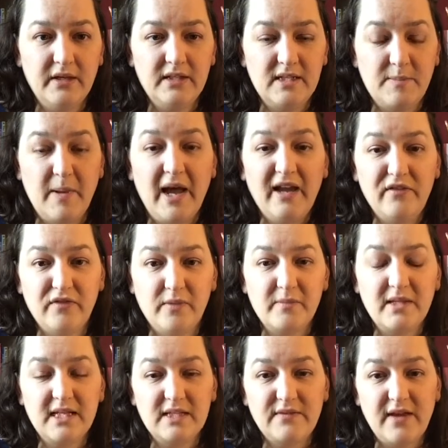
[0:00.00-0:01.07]
to buy from
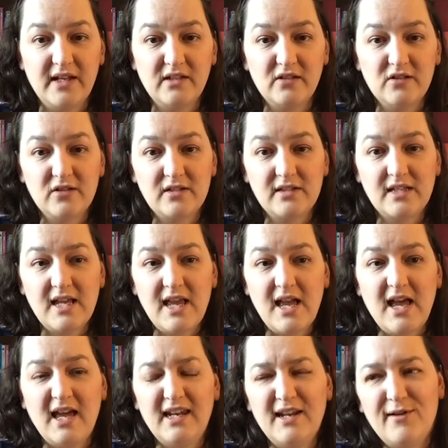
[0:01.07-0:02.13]
these vendors.
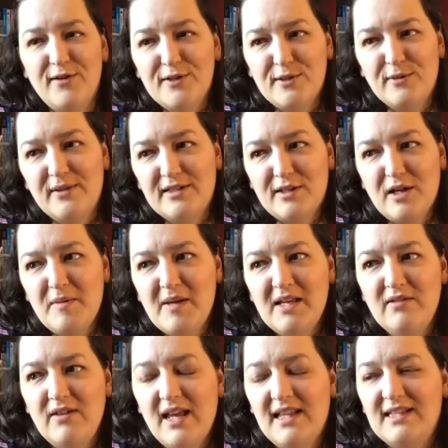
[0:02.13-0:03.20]
And also it's going
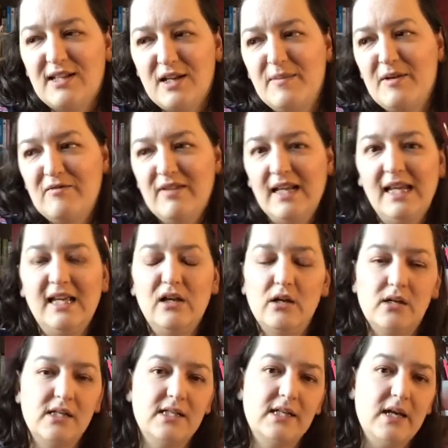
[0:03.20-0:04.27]
to be really
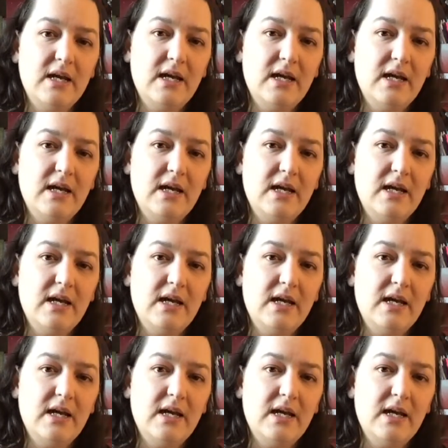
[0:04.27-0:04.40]
good